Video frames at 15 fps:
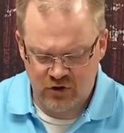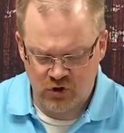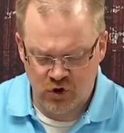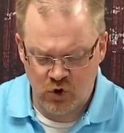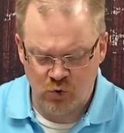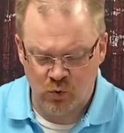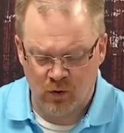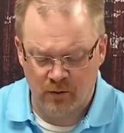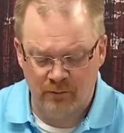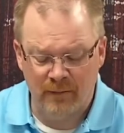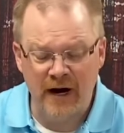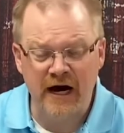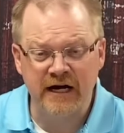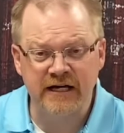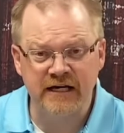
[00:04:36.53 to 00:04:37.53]
who will
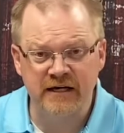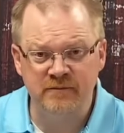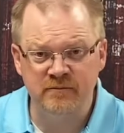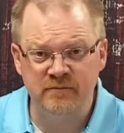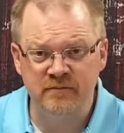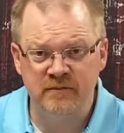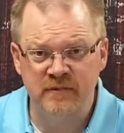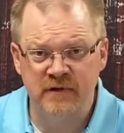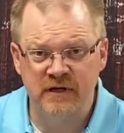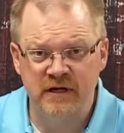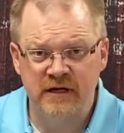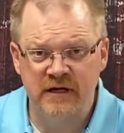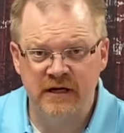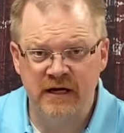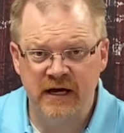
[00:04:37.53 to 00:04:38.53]
mock him
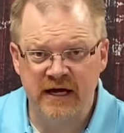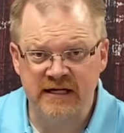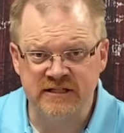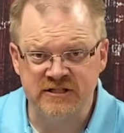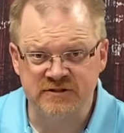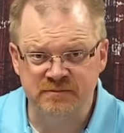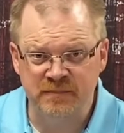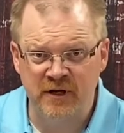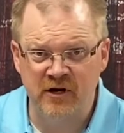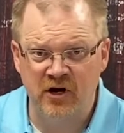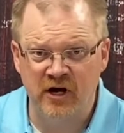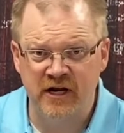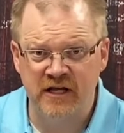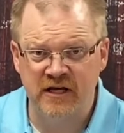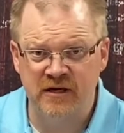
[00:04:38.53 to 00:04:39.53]
and spit
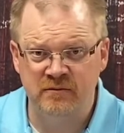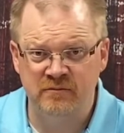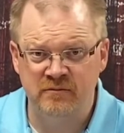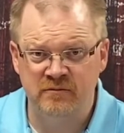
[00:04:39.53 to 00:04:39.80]
on him